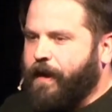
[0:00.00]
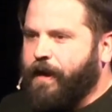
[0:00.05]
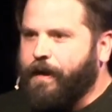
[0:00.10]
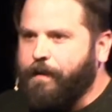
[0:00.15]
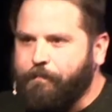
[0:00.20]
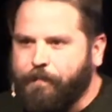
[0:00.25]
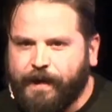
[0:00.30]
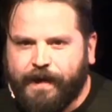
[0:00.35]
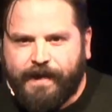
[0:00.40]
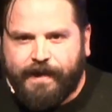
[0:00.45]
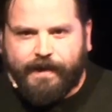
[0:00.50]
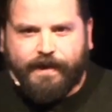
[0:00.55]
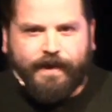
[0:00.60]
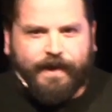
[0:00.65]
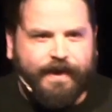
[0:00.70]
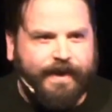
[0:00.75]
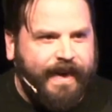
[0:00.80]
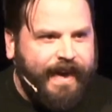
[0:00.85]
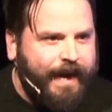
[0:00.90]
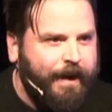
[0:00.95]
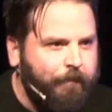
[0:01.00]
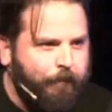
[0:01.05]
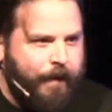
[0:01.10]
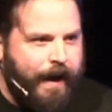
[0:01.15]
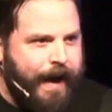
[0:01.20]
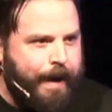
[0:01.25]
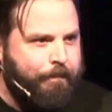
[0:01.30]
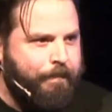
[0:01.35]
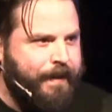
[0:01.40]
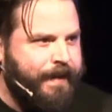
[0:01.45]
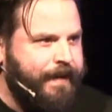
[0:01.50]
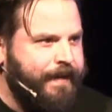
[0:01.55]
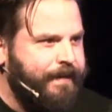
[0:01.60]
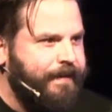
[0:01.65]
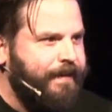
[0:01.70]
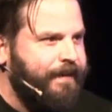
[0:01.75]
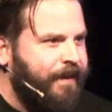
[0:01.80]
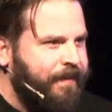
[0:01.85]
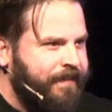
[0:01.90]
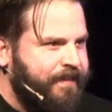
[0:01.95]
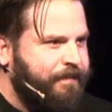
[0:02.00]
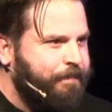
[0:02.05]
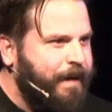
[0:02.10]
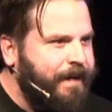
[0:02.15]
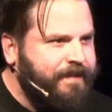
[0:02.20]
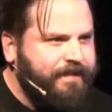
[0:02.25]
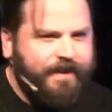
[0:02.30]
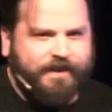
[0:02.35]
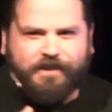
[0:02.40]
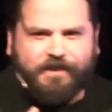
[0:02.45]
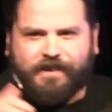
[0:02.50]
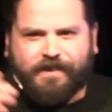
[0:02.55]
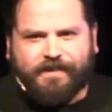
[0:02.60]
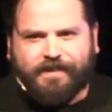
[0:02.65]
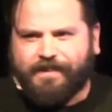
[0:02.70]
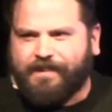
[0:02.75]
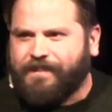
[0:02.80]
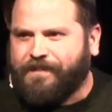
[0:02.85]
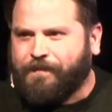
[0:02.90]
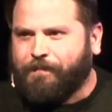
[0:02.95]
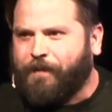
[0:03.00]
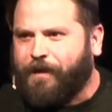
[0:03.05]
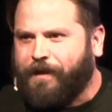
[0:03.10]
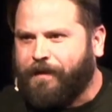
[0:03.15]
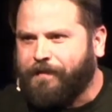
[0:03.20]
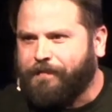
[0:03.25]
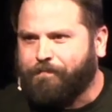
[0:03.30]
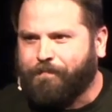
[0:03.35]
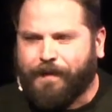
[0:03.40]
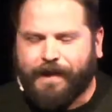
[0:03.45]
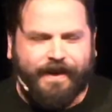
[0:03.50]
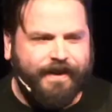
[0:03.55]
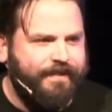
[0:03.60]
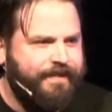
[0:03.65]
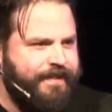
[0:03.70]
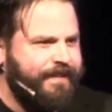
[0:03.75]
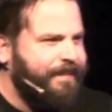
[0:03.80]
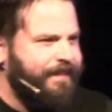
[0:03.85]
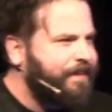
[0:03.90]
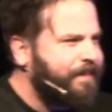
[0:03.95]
Uh, but he, he can't wrap it on the space station because it's a small place.